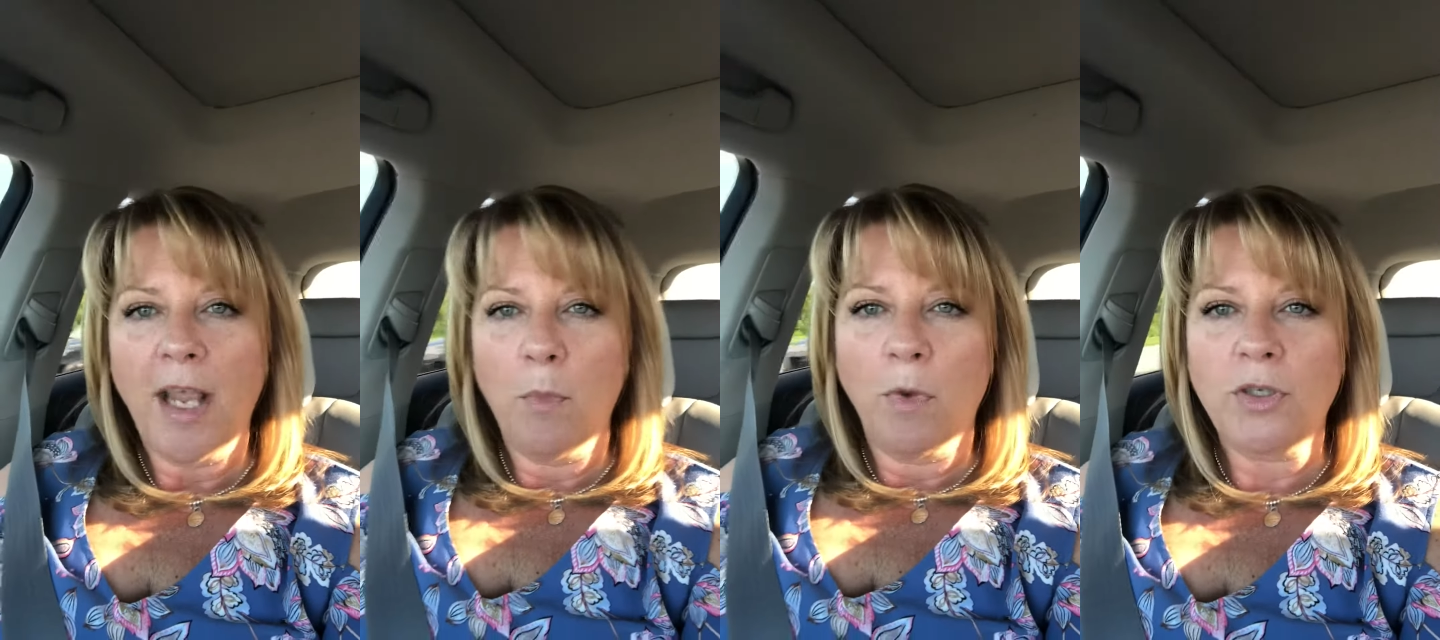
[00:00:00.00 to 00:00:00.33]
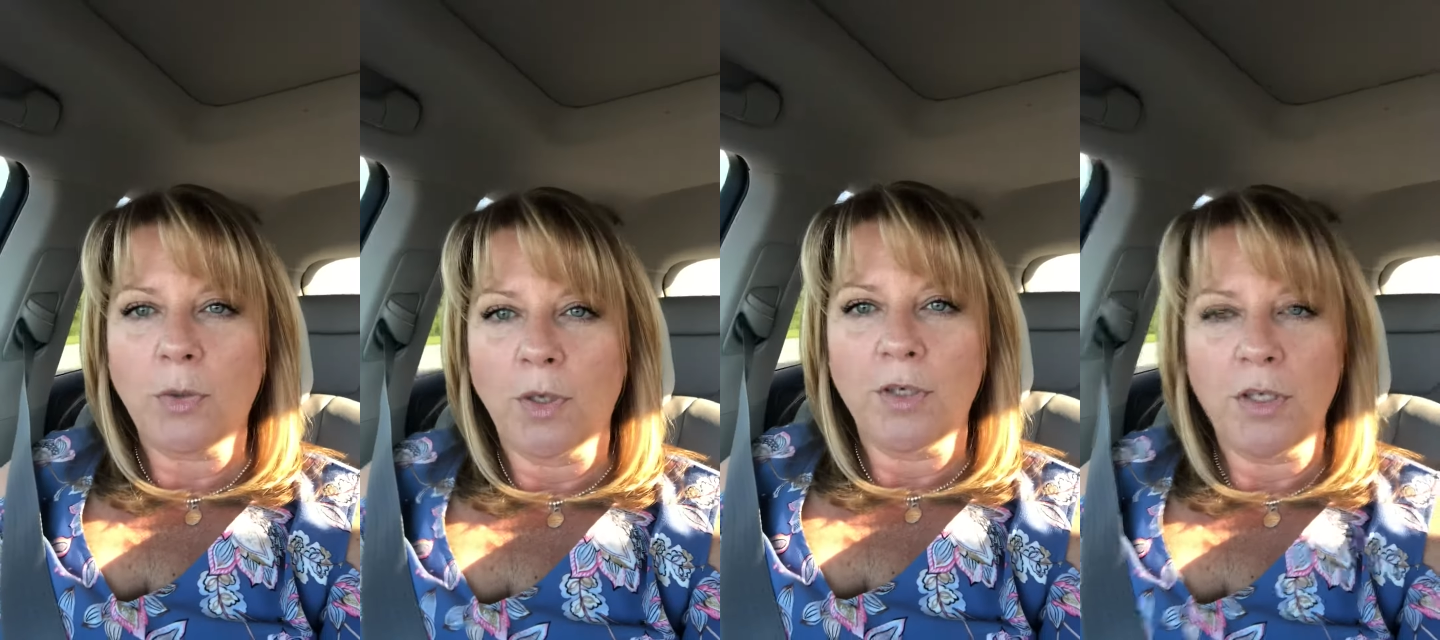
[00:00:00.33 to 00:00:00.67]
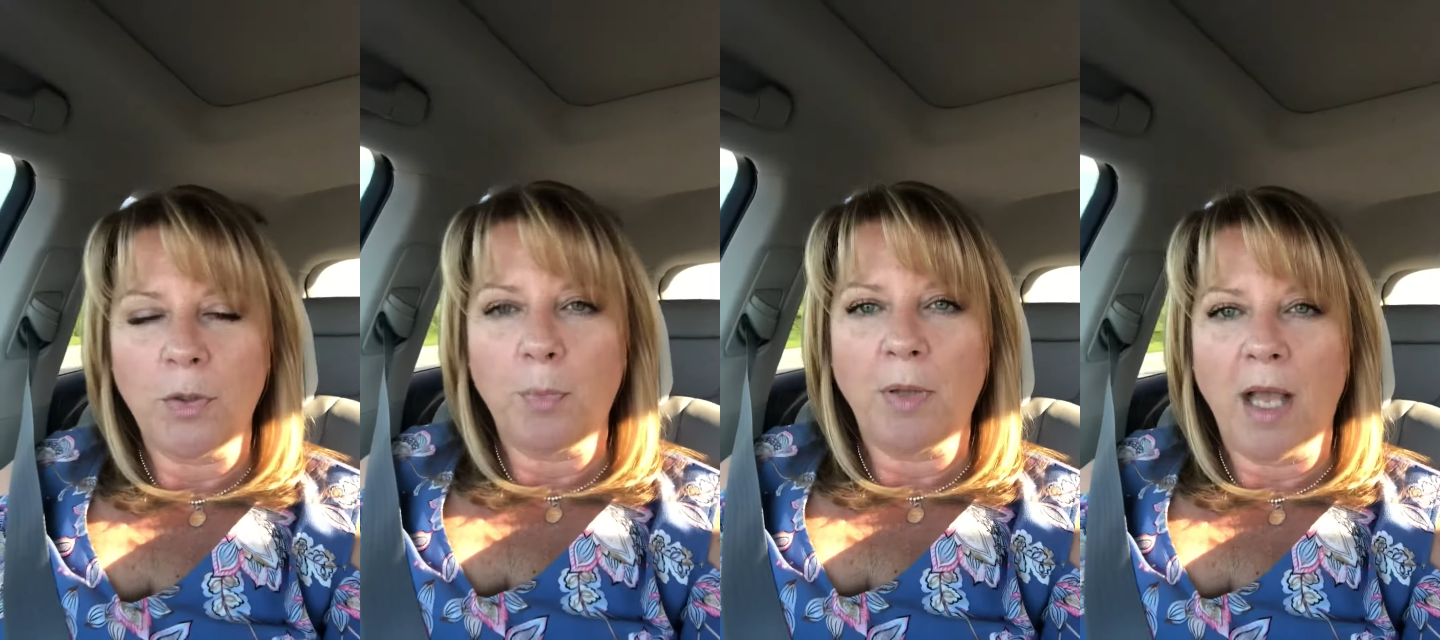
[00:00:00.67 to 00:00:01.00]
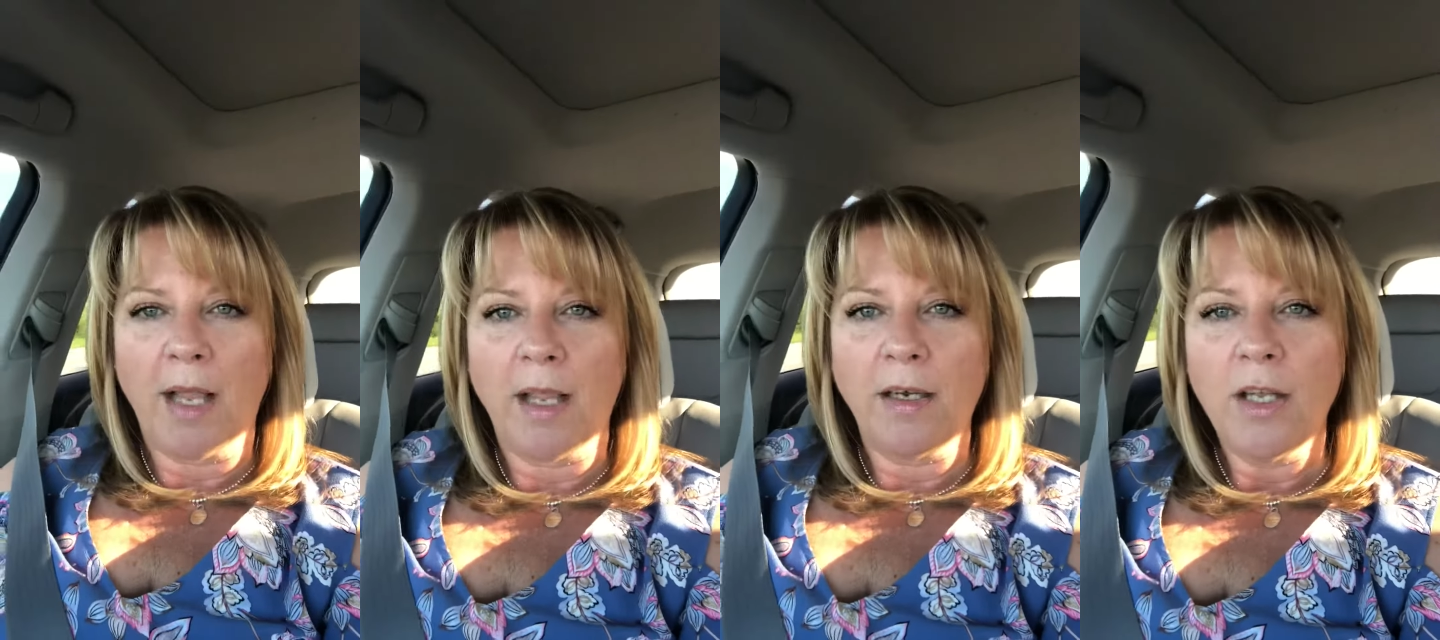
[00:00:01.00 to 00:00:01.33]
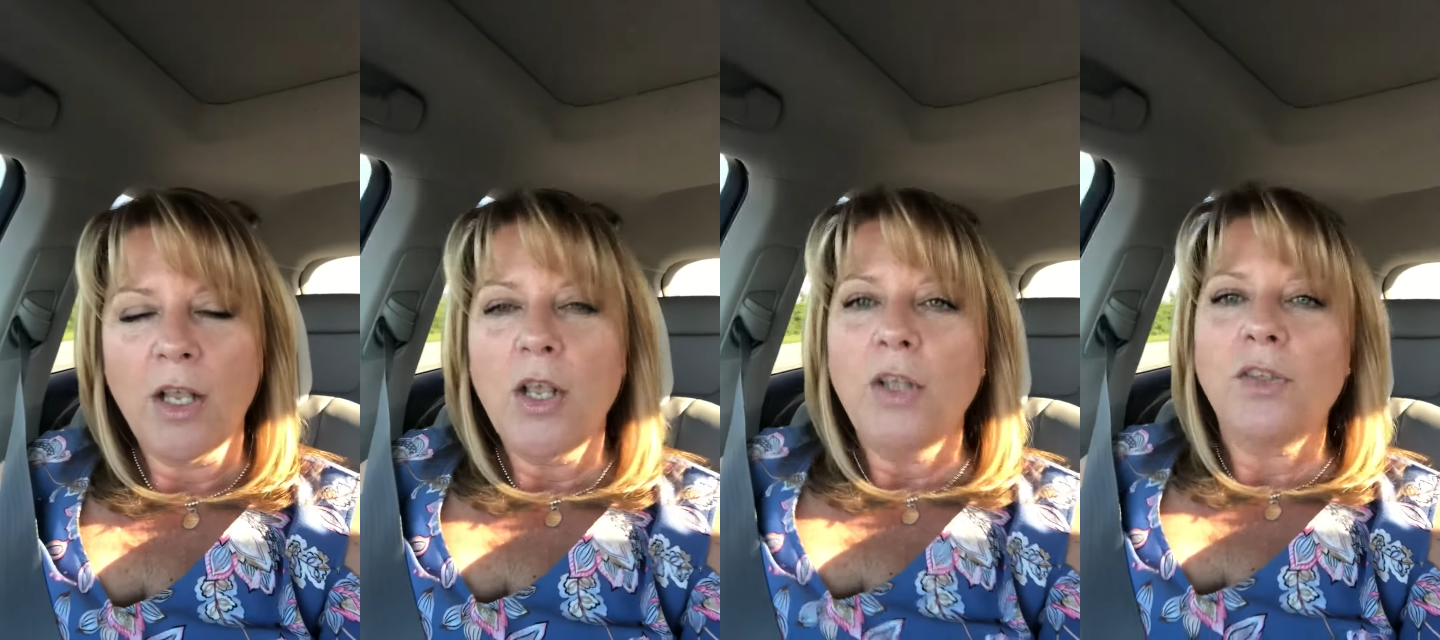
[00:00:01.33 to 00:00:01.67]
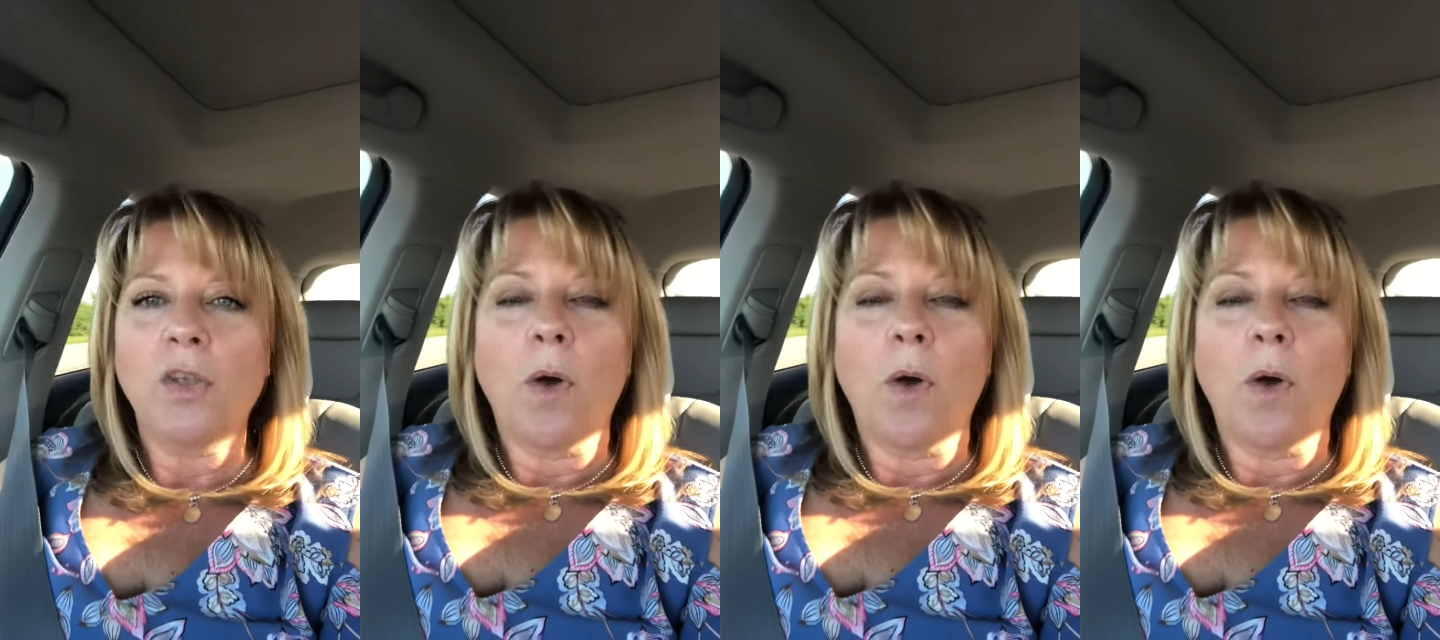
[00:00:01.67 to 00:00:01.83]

In which order do you apply it?